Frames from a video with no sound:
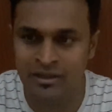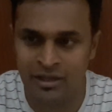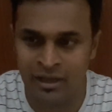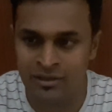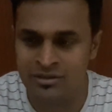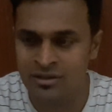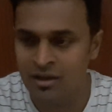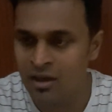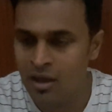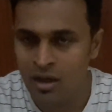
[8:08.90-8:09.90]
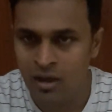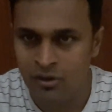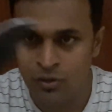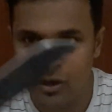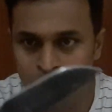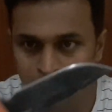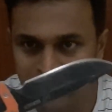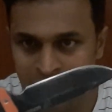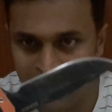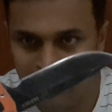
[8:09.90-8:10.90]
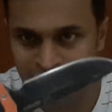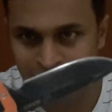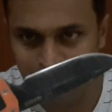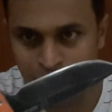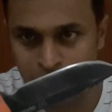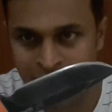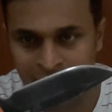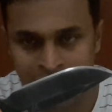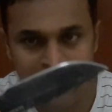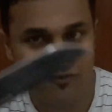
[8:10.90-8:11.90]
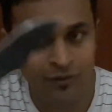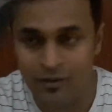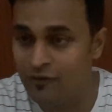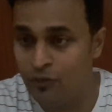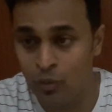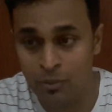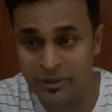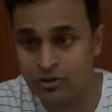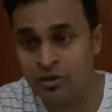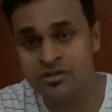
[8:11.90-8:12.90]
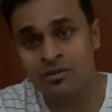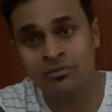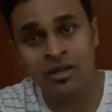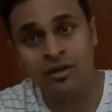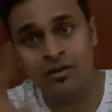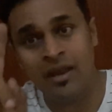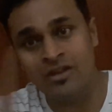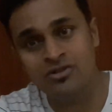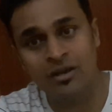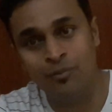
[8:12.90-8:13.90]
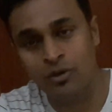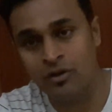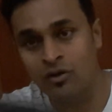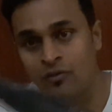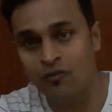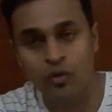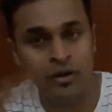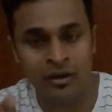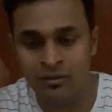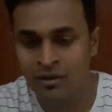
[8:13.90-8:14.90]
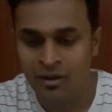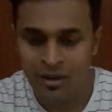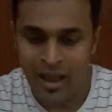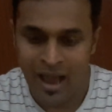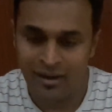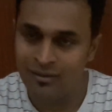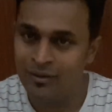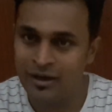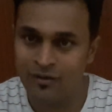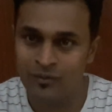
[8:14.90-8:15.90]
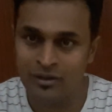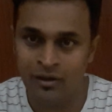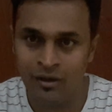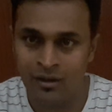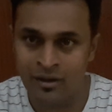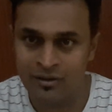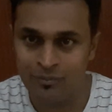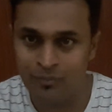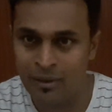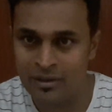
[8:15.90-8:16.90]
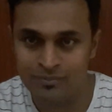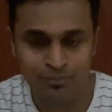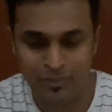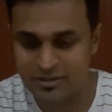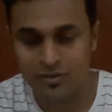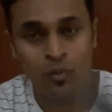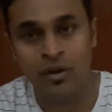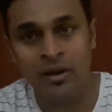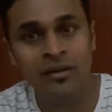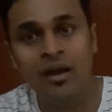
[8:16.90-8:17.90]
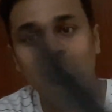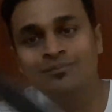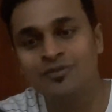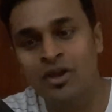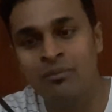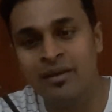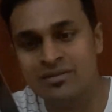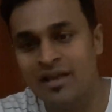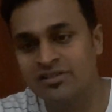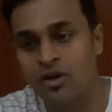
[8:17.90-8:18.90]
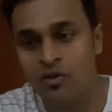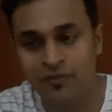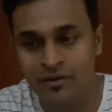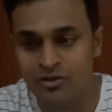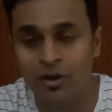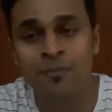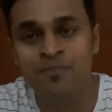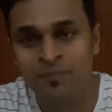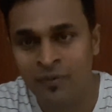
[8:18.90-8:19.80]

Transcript: things you can do with a knife, full tang knife. If you want to baton something, you can actually put it on a wood and hit it with another piece of wood, and yeah, you can make slices out of it. So